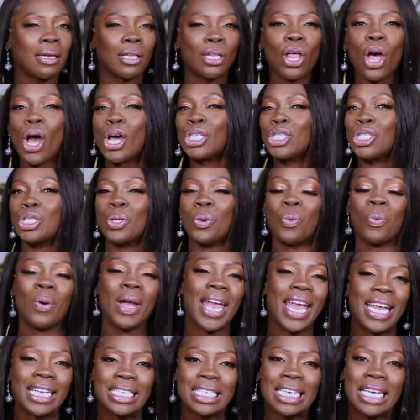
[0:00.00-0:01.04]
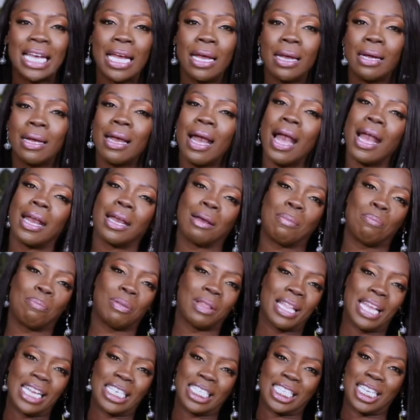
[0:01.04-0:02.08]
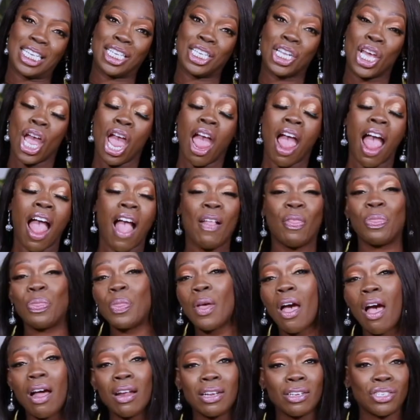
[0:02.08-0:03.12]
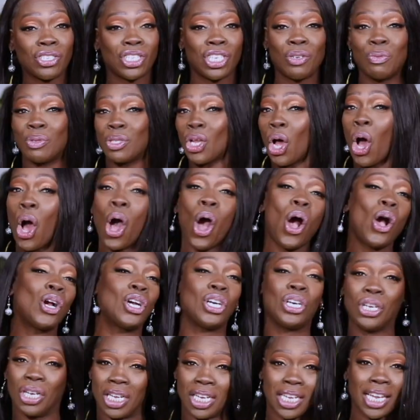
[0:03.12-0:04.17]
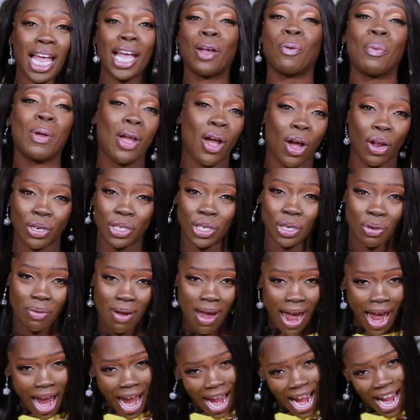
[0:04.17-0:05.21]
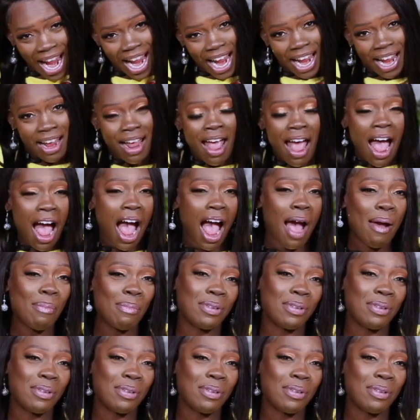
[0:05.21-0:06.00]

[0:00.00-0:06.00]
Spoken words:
lost the weight, got complacent, and thought she was all good like we all do. Hey, I'm